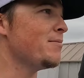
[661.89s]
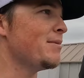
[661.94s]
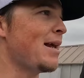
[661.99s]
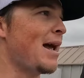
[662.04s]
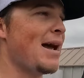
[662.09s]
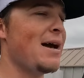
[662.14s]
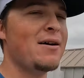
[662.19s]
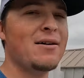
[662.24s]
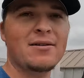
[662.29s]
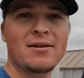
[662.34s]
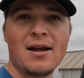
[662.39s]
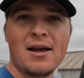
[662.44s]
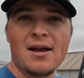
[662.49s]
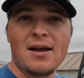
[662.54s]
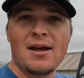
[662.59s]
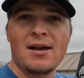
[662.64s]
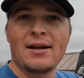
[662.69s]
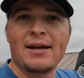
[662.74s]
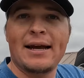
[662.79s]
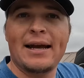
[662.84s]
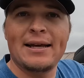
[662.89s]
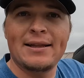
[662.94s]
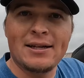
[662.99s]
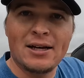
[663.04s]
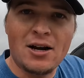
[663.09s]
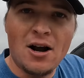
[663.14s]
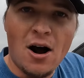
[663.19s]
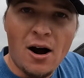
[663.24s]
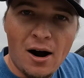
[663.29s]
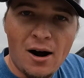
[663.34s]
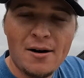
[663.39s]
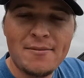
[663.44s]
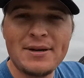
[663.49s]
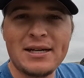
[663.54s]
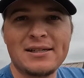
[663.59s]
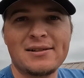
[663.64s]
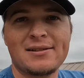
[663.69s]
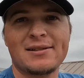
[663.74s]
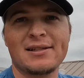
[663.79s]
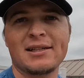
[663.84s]
them down in the
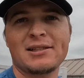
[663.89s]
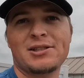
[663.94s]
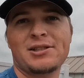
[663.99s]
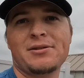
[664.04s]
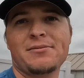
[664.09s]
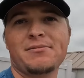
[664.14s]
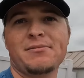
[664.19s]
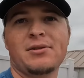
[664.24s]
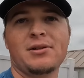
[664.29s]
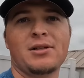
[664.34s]
comments section